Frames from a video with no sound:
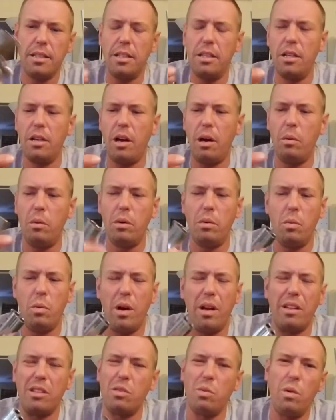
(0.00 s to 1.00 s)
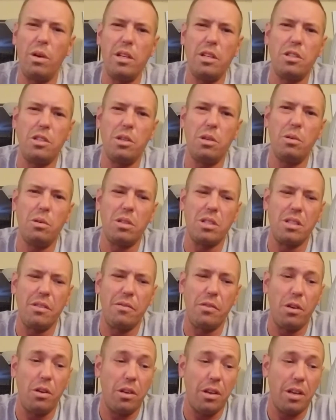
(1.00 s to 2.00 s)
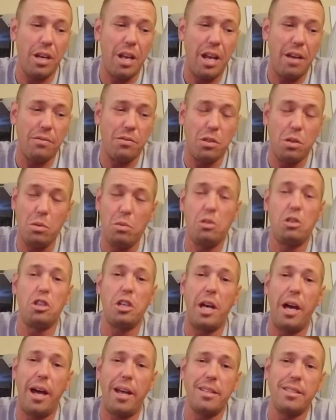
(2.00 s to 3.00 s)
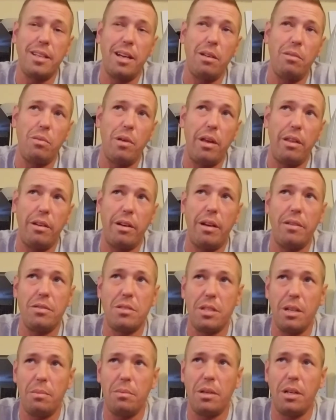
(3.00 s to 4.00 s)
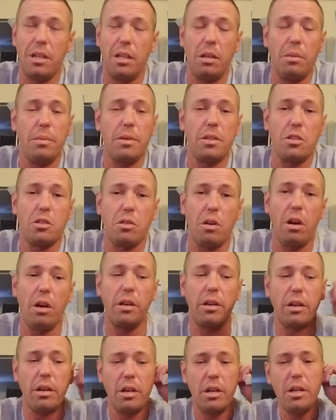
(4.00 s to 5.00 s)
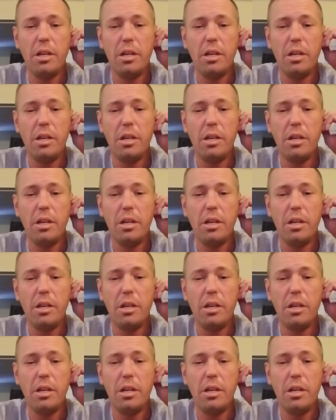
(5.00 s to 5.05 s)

You know, I wouldn't want a 22, because if you're only going to have 2 shots, I'd rather have something a little bit stronger.